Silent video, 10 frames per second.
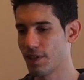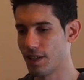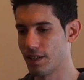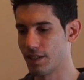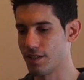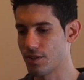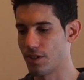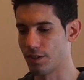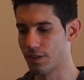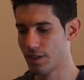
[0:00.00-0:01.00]
and, and so
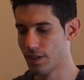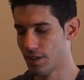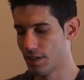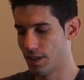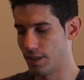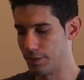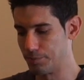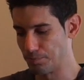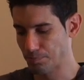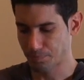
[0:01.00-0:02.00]
on.
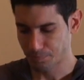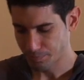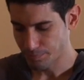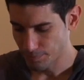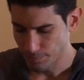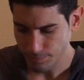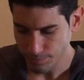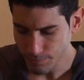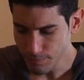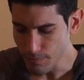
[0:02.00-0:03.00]
Um,
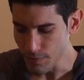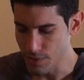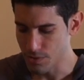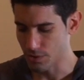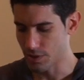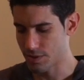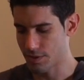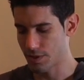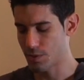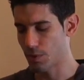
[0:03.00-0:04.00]
so that's
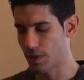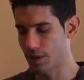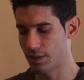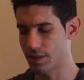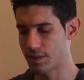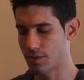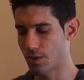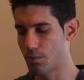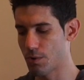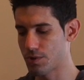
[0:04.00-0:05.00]
that's one thing that's
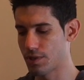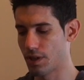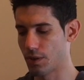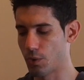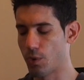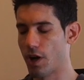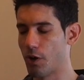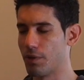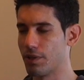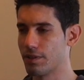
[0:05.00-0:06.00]
almost a
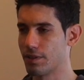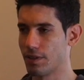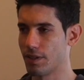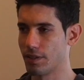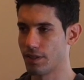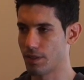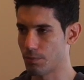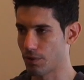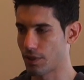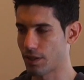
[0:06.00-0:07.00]
requirement in a, in a
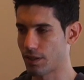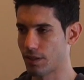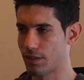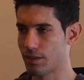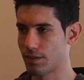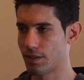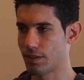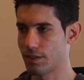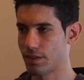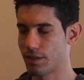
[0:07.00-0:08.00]
network like that,
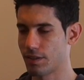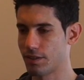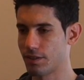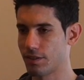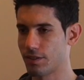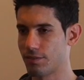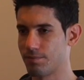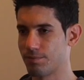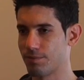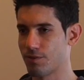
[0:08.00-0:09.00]
right? And, and
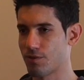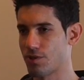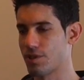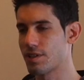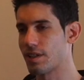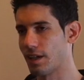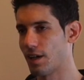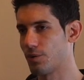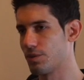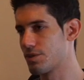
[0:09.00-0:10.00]
um, of course, it's clear
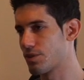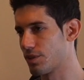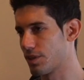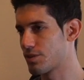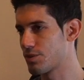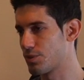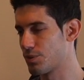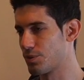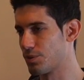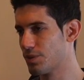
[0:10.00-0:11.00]
how this connects
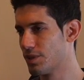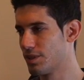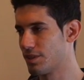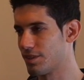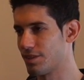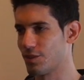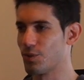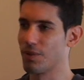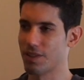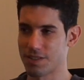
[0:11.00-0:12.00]
to the, the
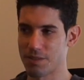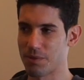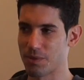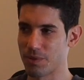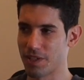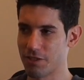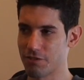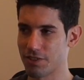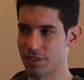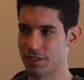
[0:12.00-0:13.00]
Uber example we gave
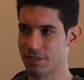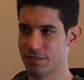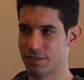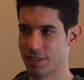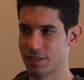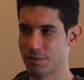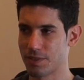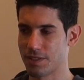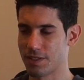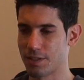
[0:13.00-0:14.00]
earlier, right?
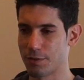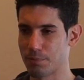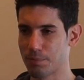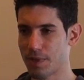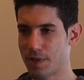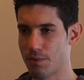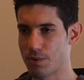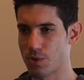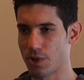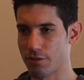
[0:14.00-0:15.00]
And, um,
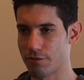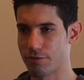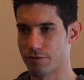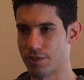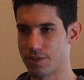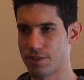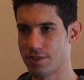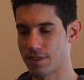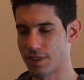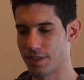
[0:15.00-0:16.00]
once you have
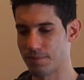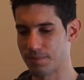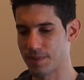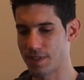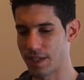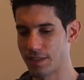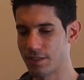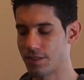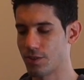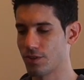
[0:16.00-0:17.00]
this um, this
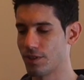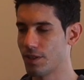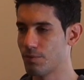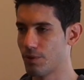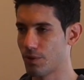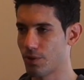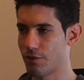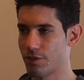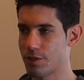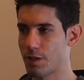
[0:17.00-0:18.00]
identity on the network, you
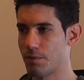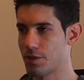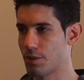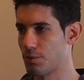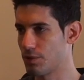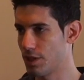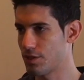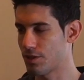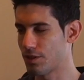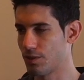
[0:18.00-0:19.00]
have an established
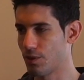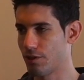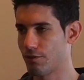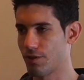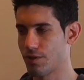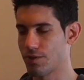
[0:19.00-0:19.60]
reputation, you have all